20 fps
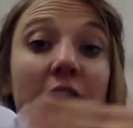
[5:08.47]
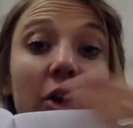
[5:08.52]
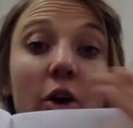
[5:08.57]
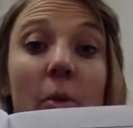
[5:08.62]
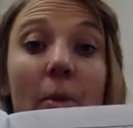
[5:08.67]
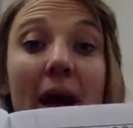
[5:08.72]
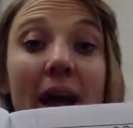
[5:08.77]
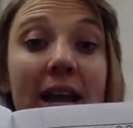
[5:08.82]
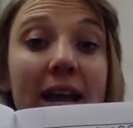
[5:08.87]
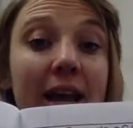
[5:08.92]
Go
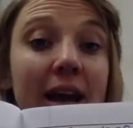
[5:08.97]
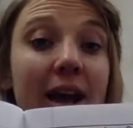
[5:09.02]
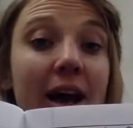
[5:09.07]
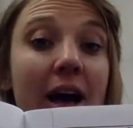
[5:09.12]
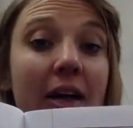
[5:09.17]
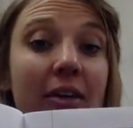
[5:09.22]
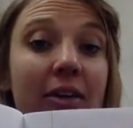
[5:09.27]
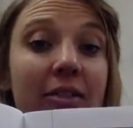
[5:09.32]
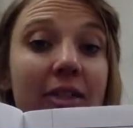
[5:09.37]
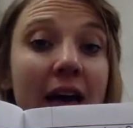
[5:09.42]
back and
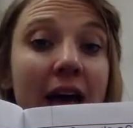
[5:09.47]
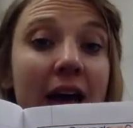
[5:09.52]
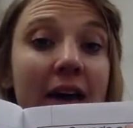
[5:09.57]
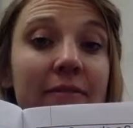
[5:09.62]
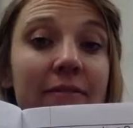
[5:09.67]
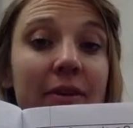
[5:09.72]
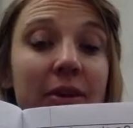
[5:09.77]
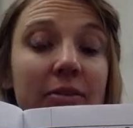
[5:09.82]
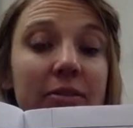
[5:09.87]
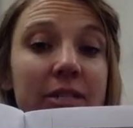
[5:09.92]
color the
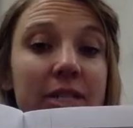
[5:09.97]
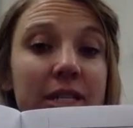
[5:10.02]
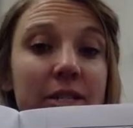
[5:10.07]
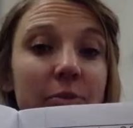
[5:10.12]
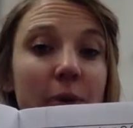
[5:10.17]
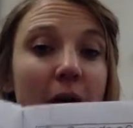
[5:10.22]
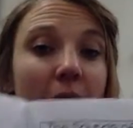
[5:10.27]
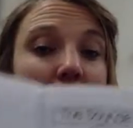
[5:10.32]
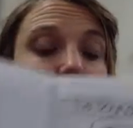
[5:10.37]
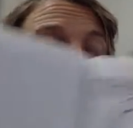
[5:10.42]
headphones as
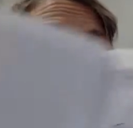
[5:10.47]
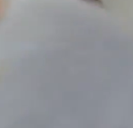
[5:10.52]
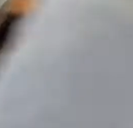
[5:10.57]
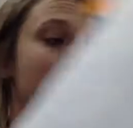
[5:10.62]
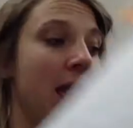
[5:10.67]
well.